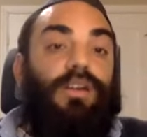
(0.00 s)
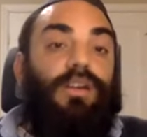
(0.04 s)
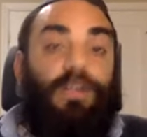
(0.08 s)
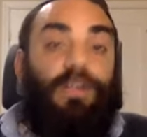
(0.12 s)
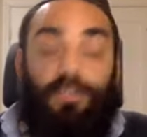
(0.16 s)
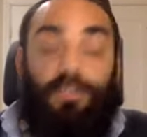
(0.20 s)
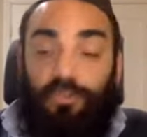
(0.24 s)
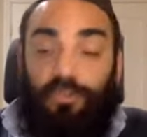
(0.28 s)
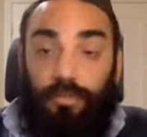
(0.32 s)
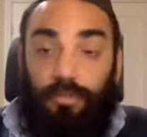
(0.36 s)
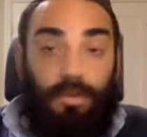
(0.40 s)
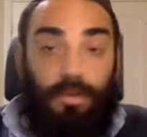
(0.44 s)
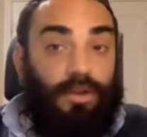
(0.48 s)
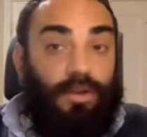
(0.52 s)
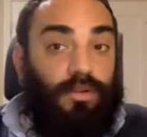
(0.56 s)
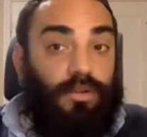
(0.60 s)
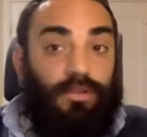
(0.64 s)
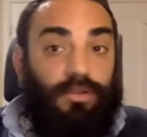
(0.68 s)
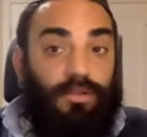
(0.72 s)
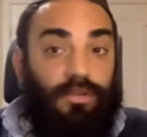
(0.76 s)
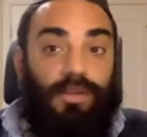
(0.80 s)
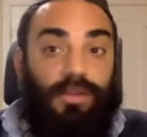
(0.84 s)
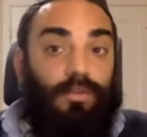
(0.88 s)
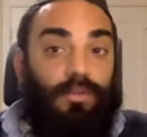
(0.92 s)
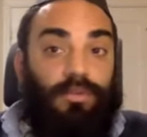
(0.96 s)
HaKadosh Baruch
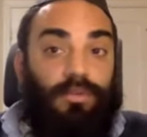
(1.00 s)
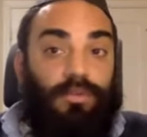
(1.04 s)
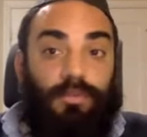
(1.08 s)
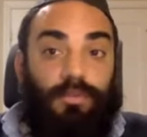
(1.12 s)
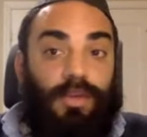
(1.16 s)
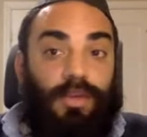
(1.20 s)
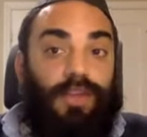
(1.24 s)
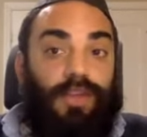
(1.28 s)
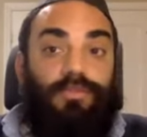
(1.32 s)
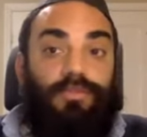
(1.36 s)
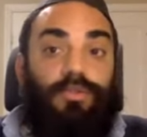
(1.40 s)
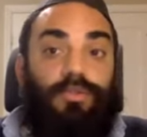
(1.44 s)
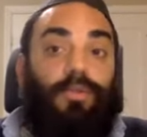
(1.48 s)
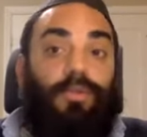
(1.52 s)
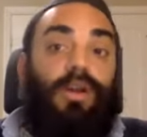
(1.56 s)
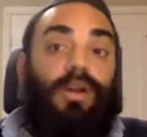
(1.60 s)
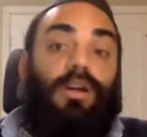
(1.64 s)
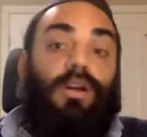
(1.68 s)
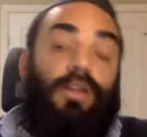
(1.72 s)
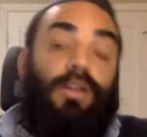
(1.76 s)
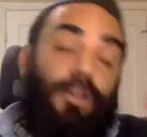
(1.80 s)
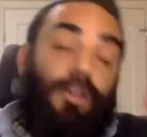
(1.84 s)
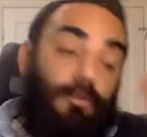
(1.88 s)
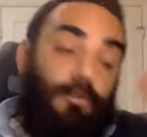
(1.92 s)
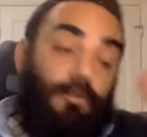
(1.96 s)
Hu is here with me
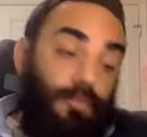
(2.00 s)
everywhere,